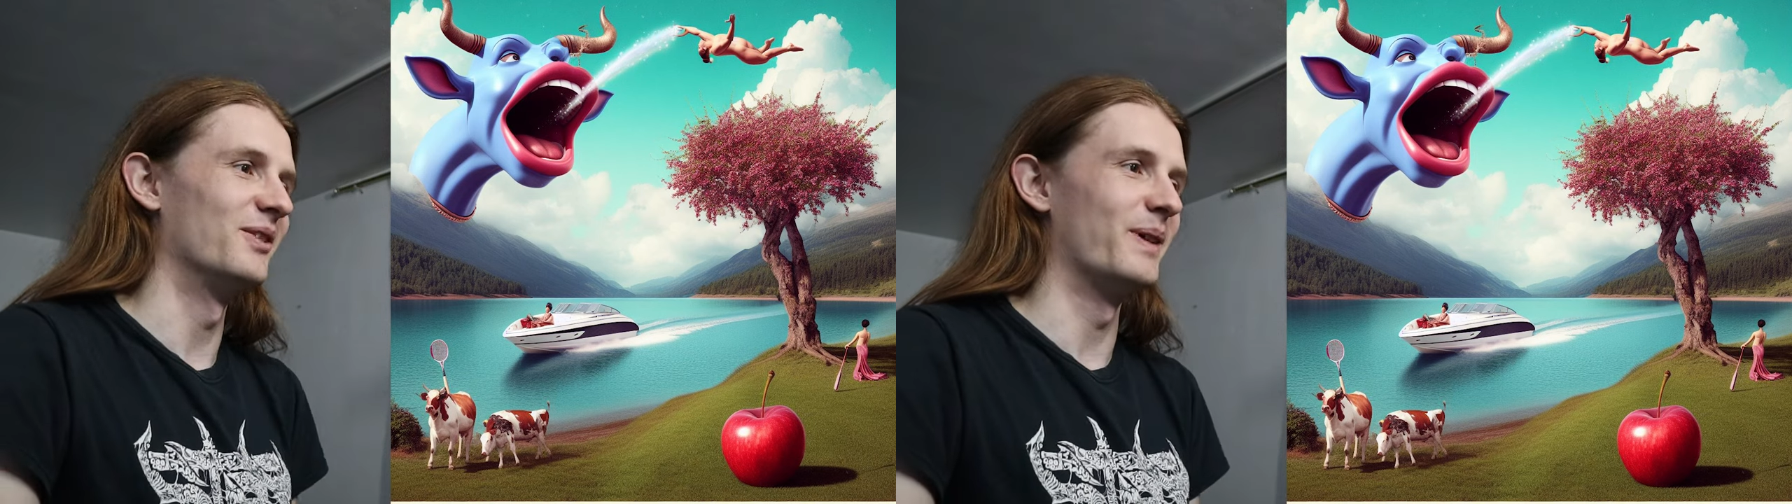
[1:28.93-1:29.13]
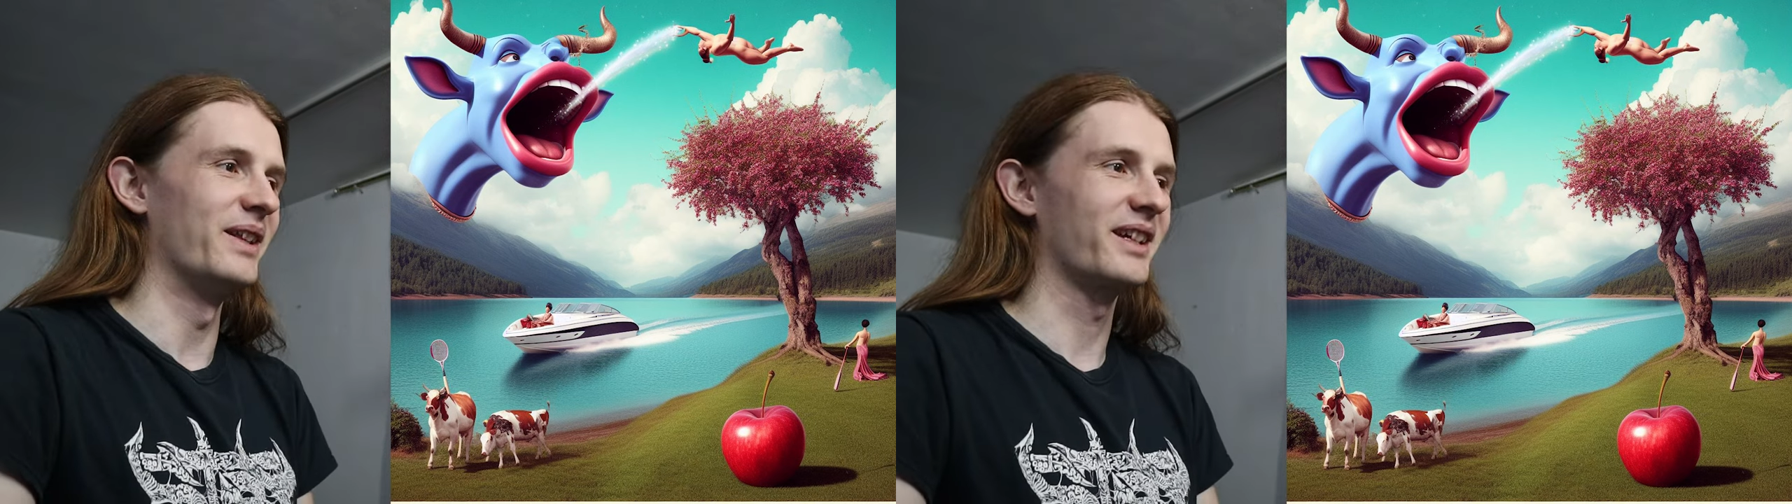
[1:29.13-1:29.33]

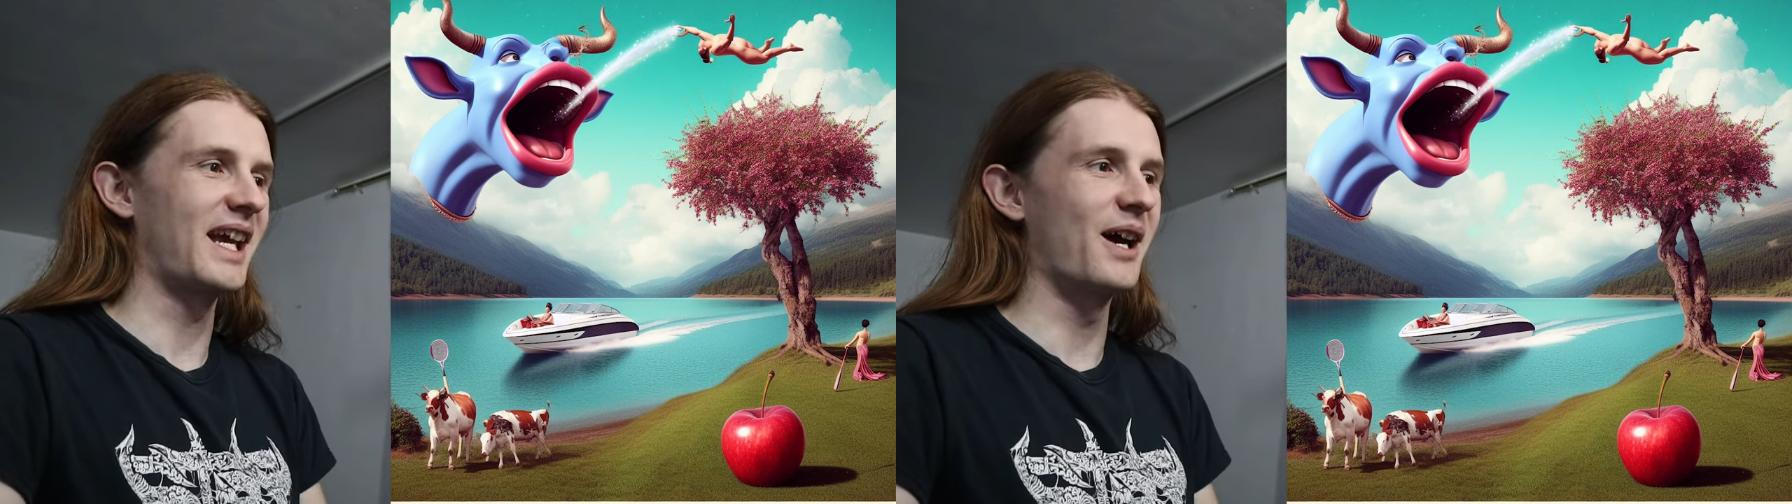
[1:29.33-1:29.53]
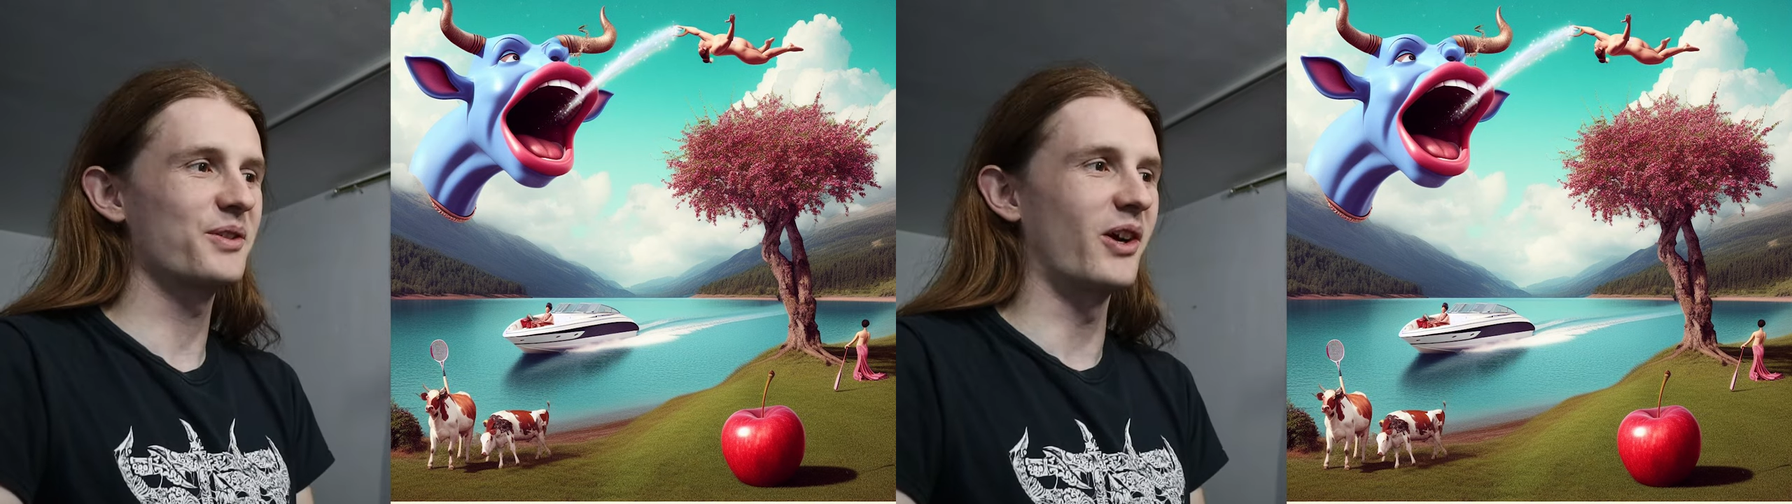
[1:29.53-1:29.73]
Oh, and the
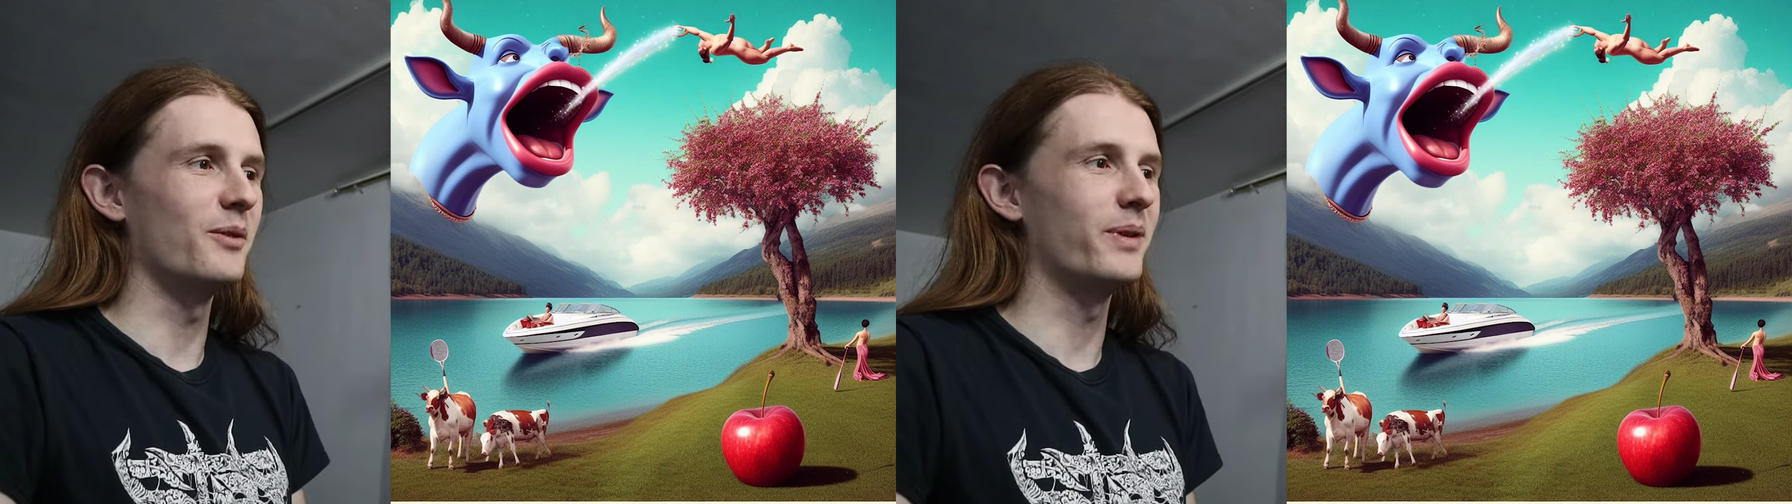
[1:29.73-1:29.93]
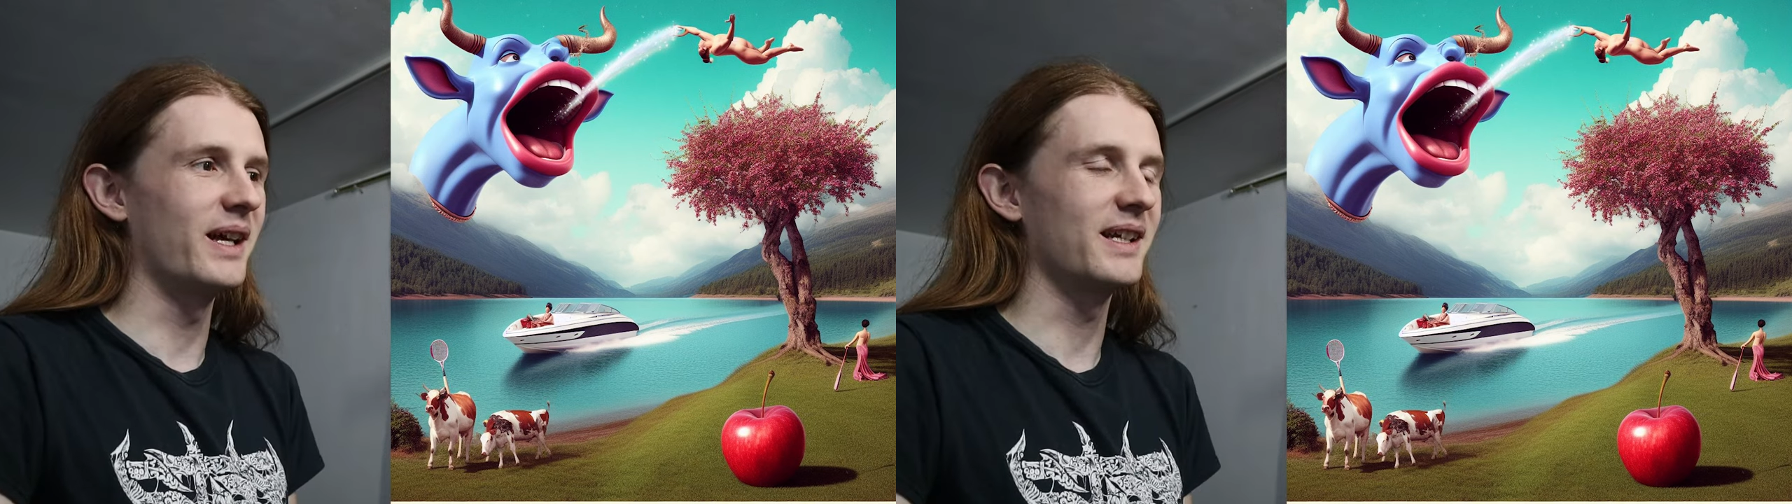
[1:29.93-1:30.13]
cows
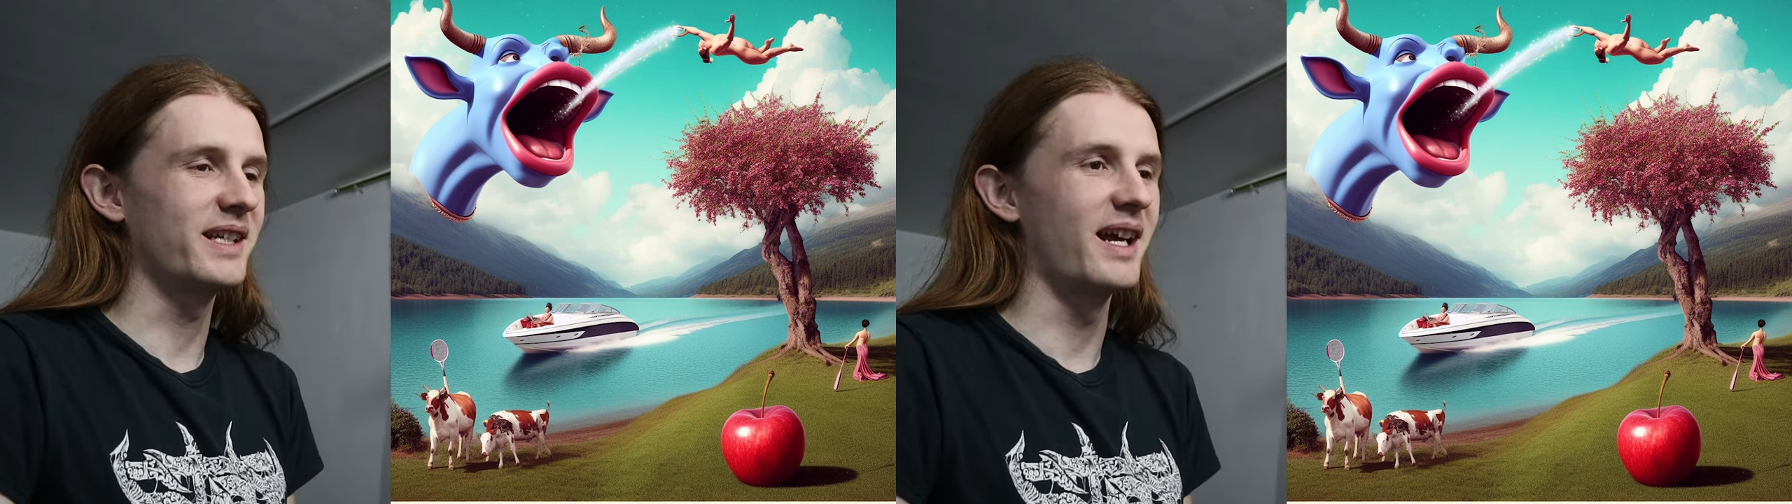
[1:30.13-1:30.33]
are playing